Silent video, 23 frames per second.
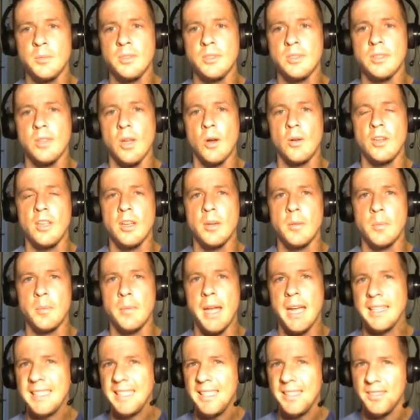sodium,
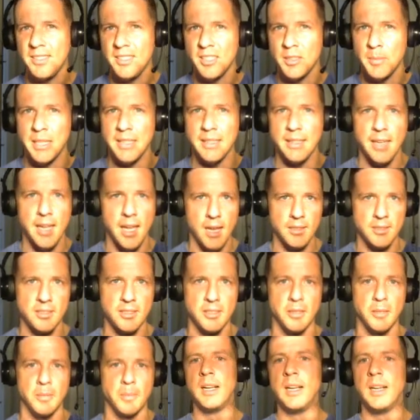magnesium, and
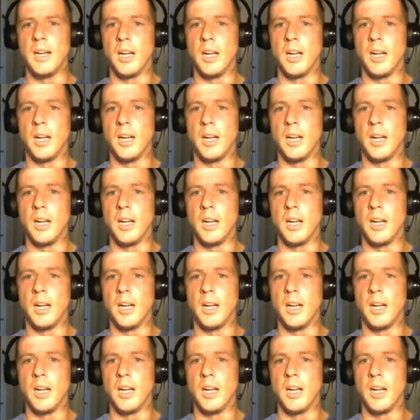calcium.